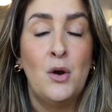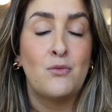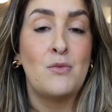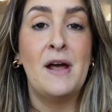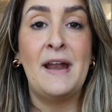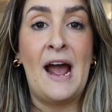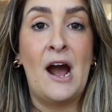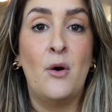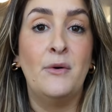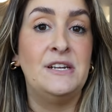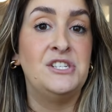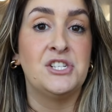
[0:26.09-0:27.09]
run
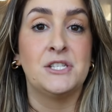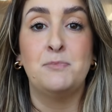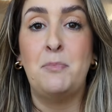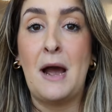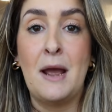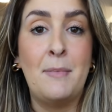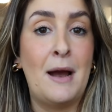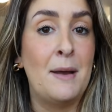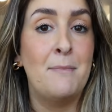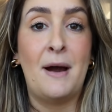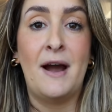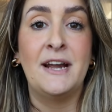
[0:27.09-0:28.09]
out and just buy, buy,
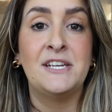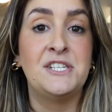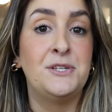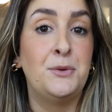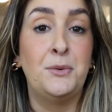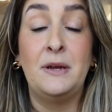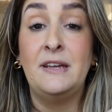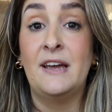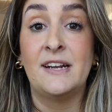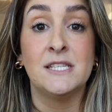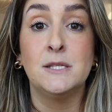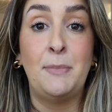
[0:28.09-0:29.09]
buy to
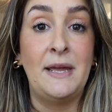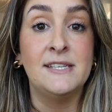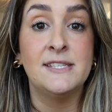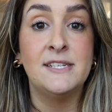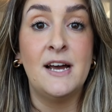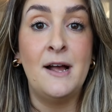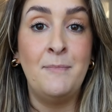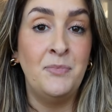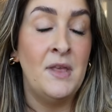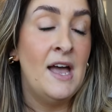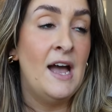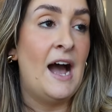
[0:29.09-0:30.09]
get a space done.